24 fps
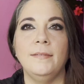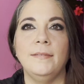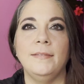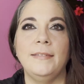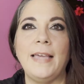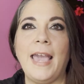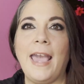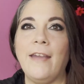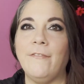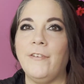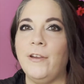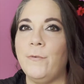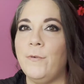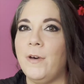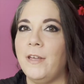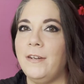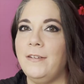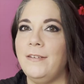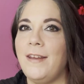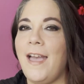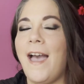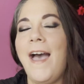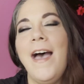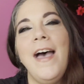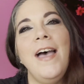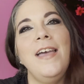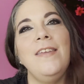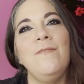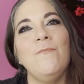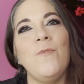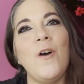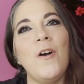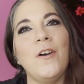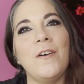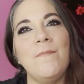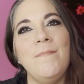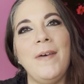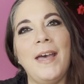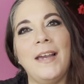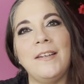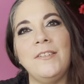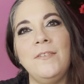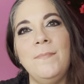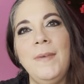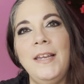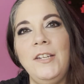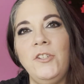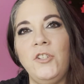everyone, and welcome back
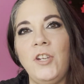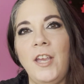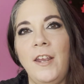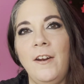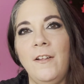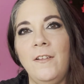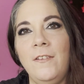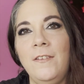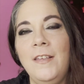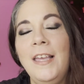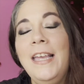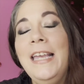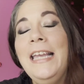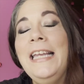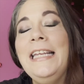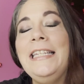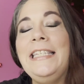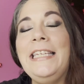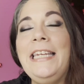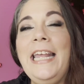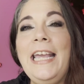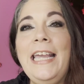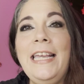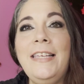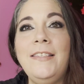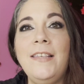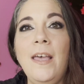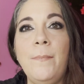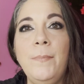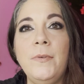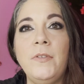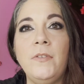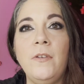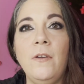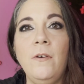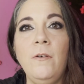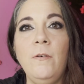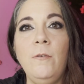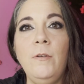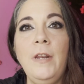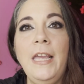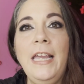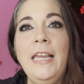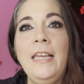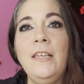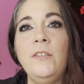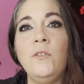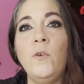to my channel. Today's episode
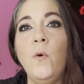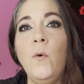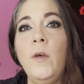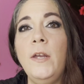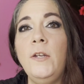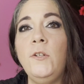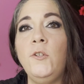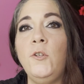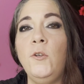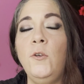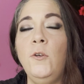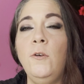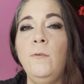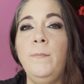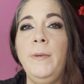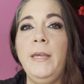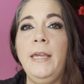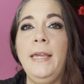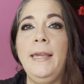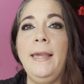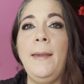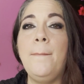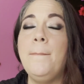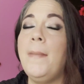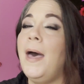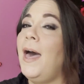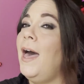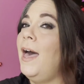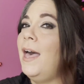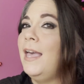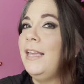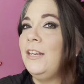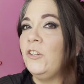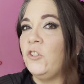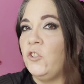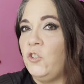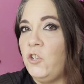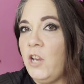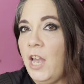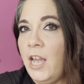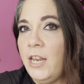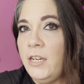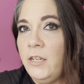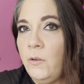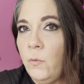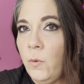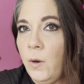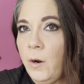is going to be my
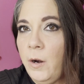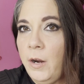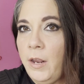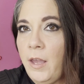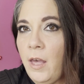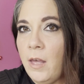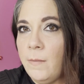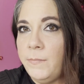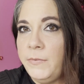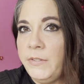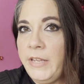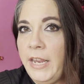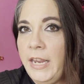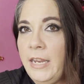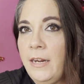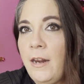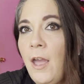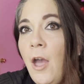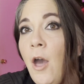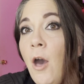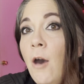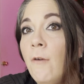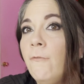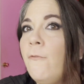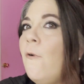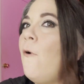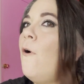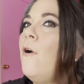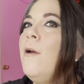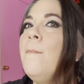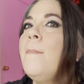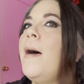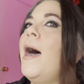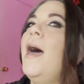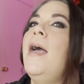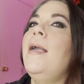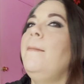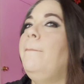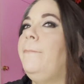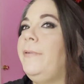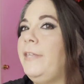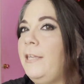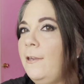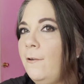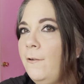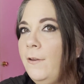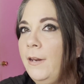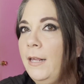January update for my
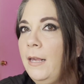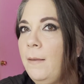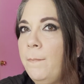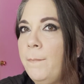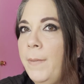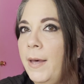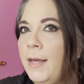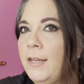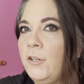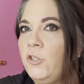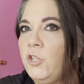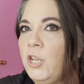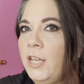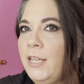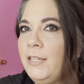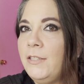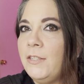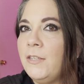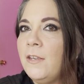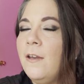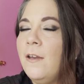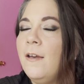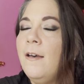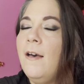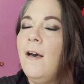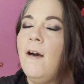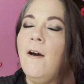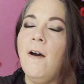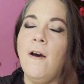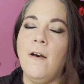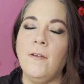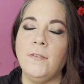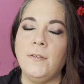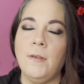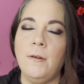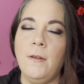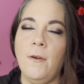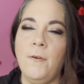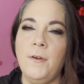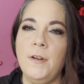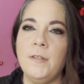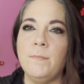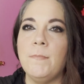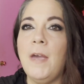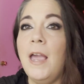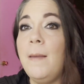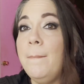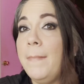beauty budget, also known
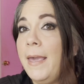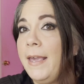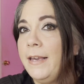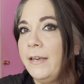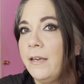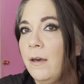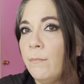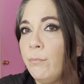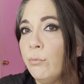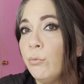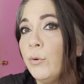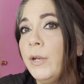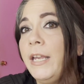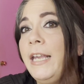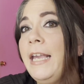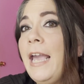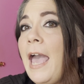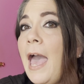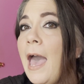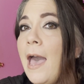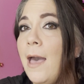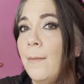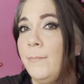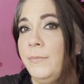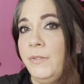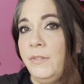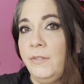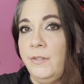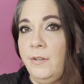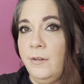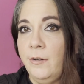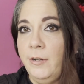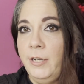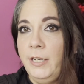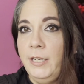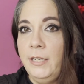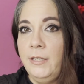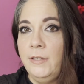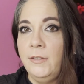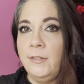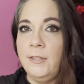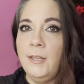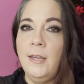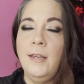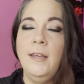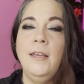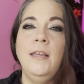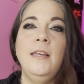as my makeup rehab series.
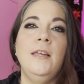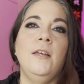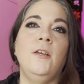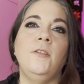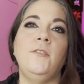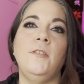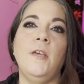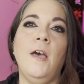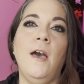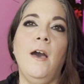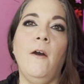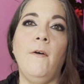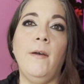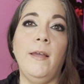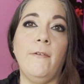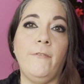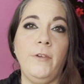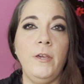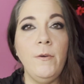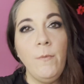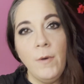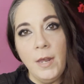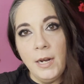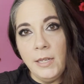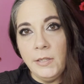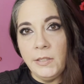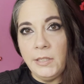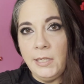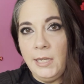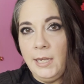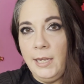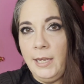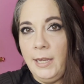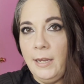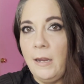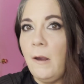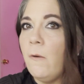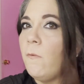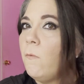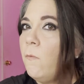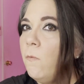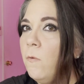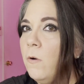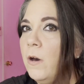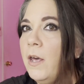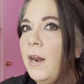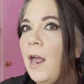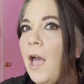So if you want to see
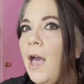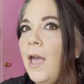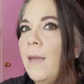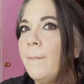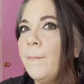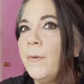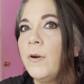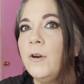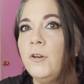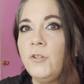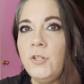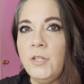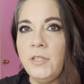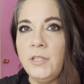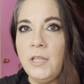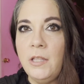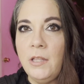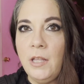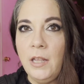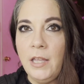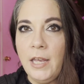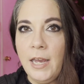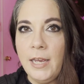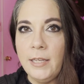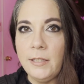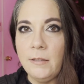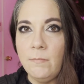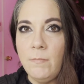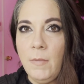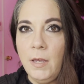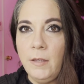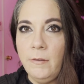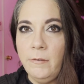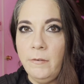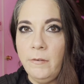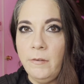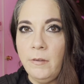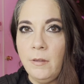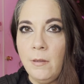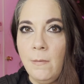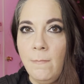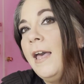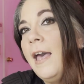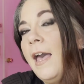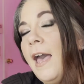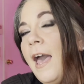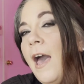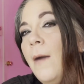what I purchased in the last month,
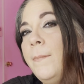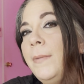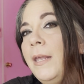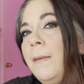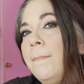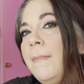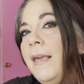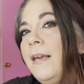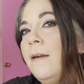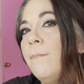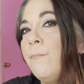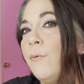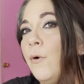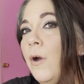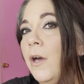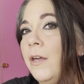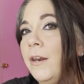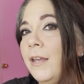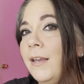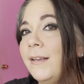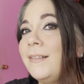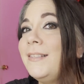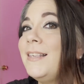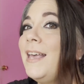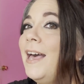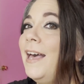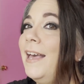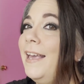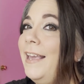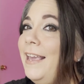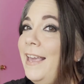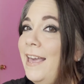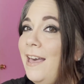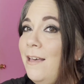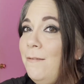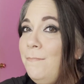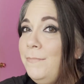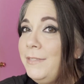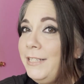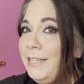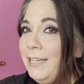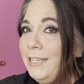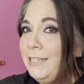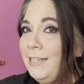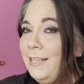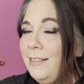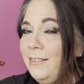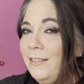how many makeup products I
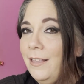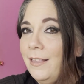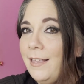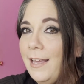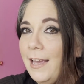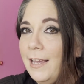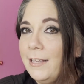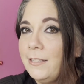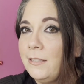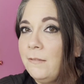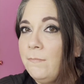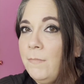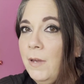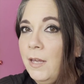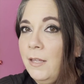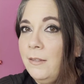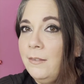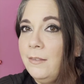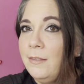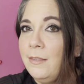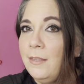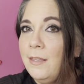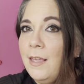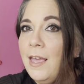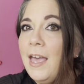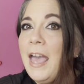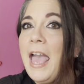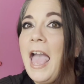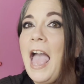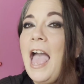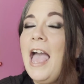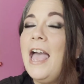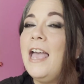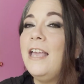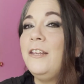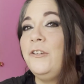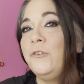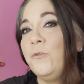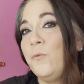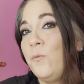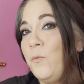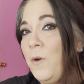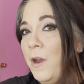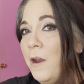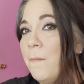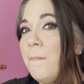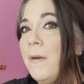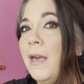emptied in the last month, and
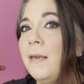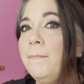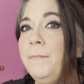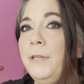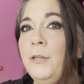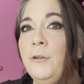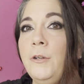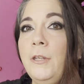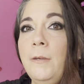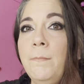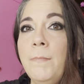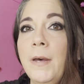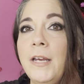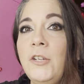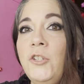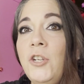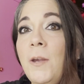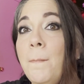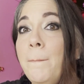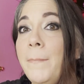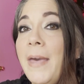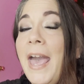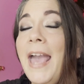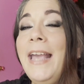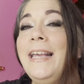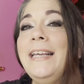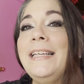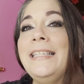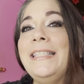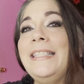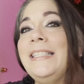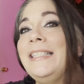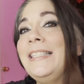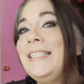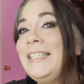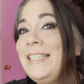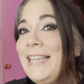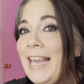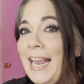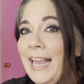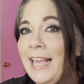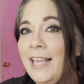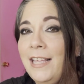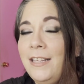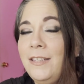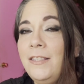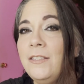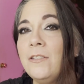where my beauty budget bank
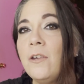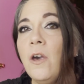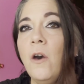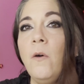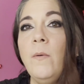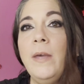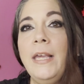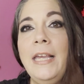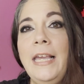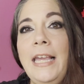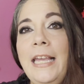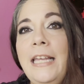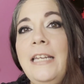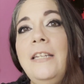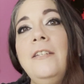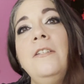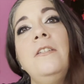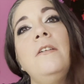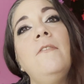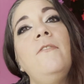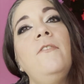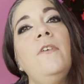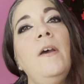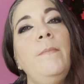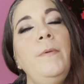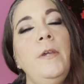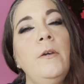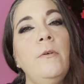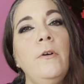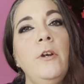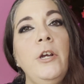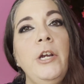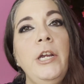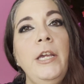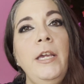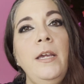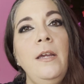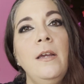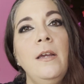stands going into February,